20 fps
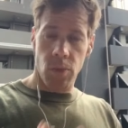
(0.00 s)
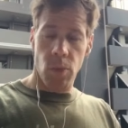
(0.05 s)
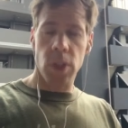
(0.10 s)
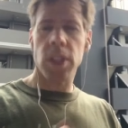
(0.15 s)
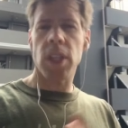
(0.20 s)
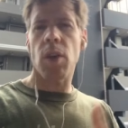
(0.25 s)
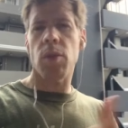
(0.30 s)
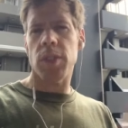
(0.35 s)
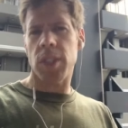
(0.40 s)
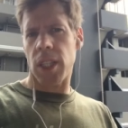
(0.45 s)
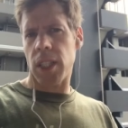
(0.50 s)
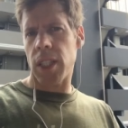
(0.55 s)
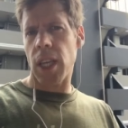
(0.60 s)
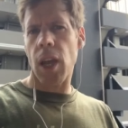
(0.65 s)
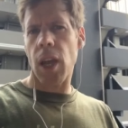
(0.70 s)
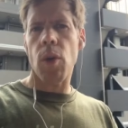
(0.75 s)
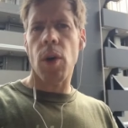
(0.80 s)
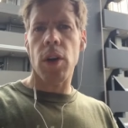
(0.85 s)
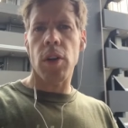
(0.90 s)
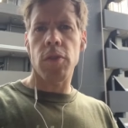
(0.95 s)
Once I was in
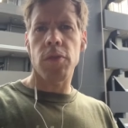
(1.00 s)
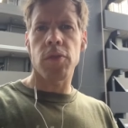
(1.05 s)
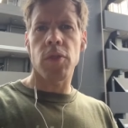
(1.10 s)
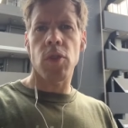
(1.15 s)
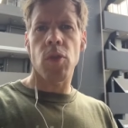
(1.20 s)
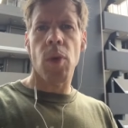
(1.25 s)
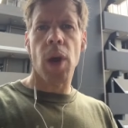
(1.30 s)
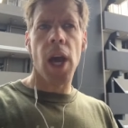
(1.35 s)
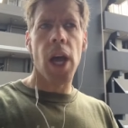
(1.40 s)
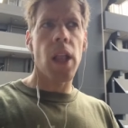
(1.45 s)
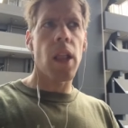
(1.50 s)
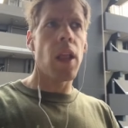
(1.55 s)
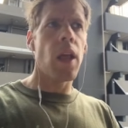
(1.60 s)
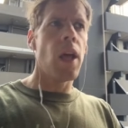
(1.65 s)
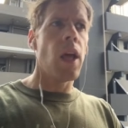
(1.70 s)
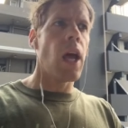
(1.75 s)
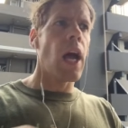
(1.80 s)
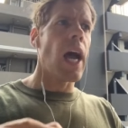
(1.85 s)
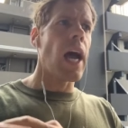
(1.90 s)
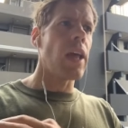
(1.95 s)
taekwondo for a while,
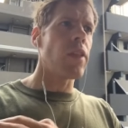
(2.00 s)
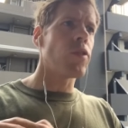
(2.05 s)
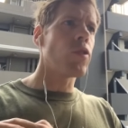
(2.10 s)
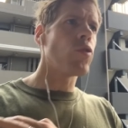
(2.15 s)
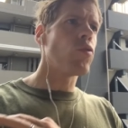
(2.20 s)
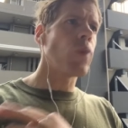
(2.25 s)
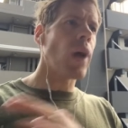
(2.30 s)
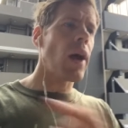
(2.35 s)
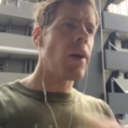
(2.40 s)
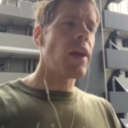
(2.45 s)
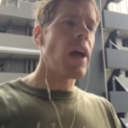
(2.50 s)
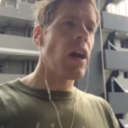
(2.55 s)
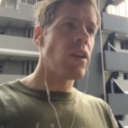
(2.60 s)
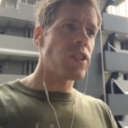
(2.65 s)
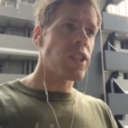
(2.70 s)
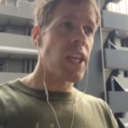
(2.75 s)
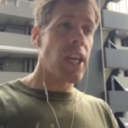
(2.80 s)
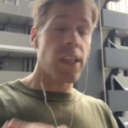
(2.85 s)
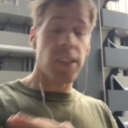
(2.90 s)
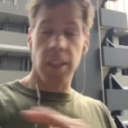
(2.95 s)
I threw
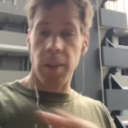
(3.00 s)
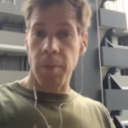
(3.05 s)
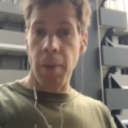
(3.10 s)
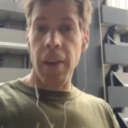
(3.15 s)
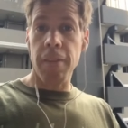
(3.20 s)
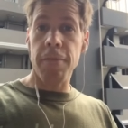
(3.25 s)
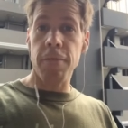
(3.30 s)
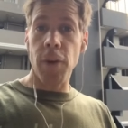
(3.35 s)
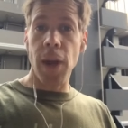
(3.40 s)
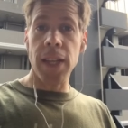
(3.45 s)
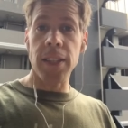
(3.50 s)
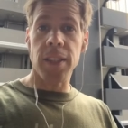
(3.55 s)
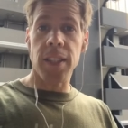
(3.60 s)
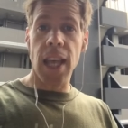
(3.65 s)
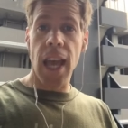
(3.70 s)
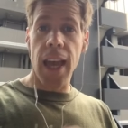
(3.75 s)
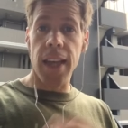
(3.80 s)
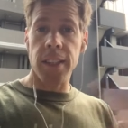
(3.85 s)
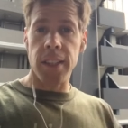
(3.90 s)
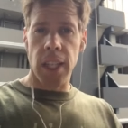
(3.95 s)
roundhouse kicks at my friends'
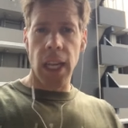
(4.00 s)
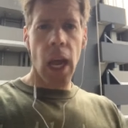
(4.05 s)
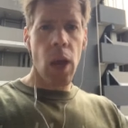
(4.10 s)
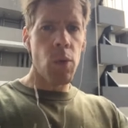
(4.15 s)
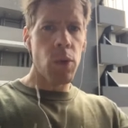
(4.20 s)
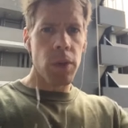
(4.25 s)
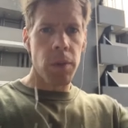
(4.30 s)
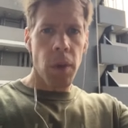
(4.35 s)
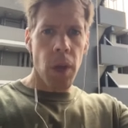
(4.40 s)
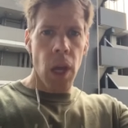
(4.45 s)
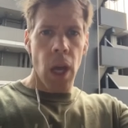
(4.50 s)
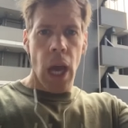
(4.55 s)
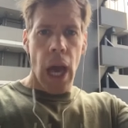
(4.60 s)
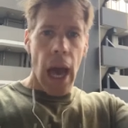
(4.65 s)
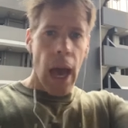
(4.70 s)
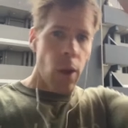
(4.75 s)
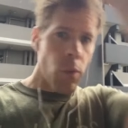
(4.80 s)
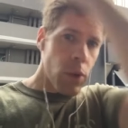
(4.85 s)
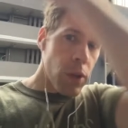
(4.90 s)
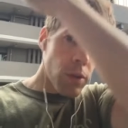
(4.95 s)
heads, and I would
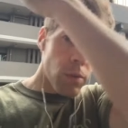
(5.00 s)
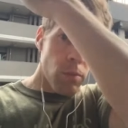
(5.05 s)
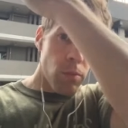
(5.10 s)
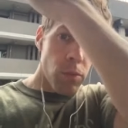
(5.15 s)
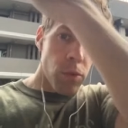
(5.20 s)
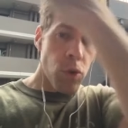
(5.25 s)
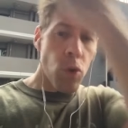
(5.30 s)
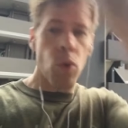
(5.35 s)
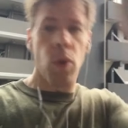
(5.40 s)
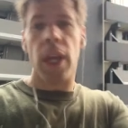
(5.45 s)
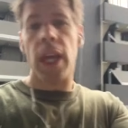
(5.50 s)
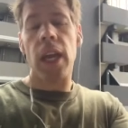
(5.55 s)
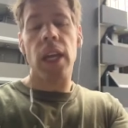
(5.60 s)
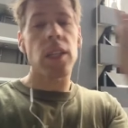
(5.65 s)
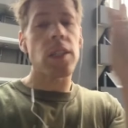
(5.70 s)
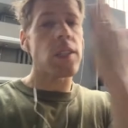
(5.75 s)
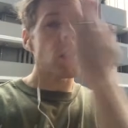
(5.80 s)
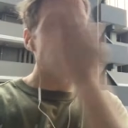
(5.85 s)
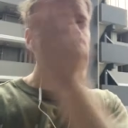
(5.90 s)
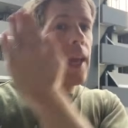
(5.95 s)
I would throw
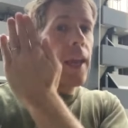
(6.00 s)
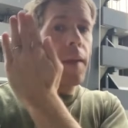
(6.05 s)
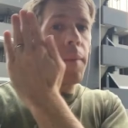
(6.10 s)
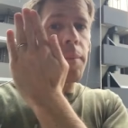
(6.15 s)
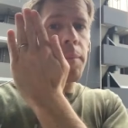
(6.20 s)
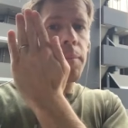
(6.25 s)
kicks like,